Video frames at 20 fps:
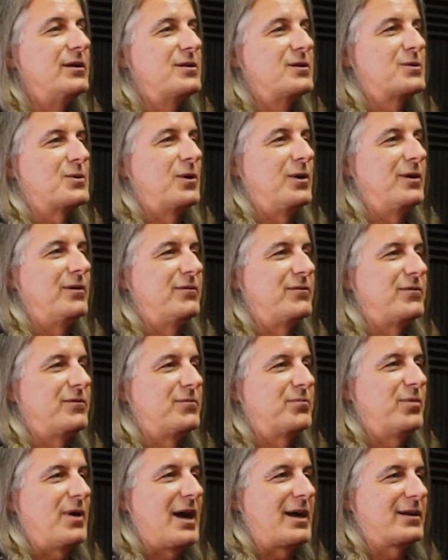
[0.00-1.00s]
sort
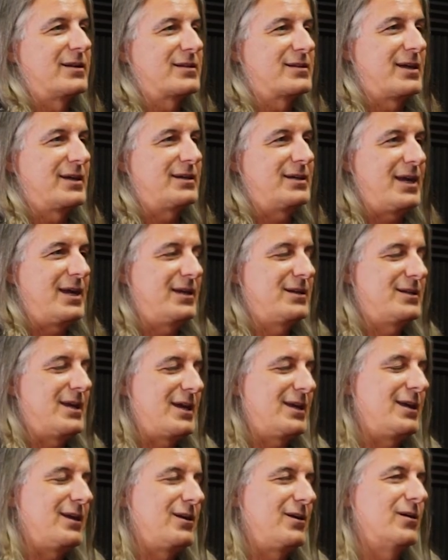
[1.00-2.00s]
of practice, like ta-
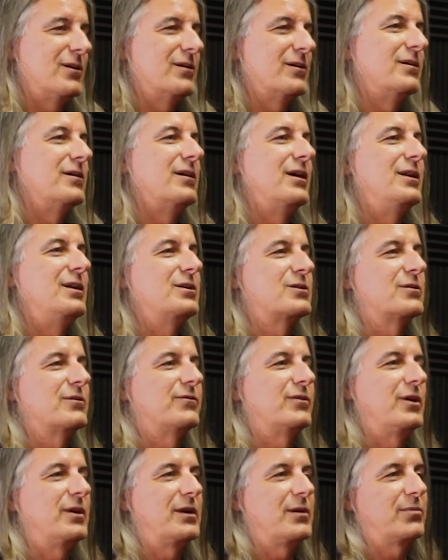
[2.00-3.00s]
taking your initial
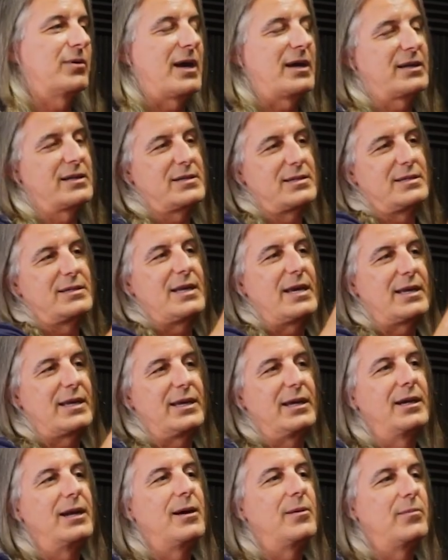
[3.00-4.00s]
floating practice and
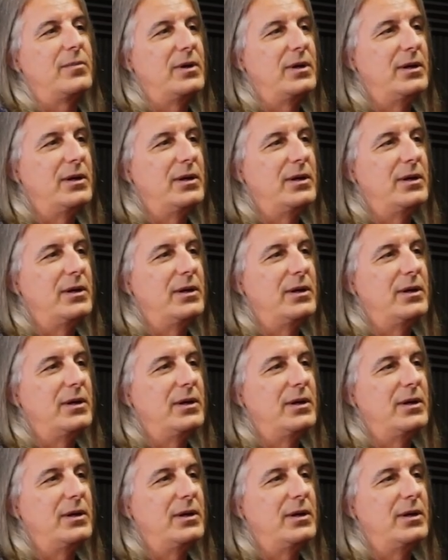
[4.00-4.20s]
taking it up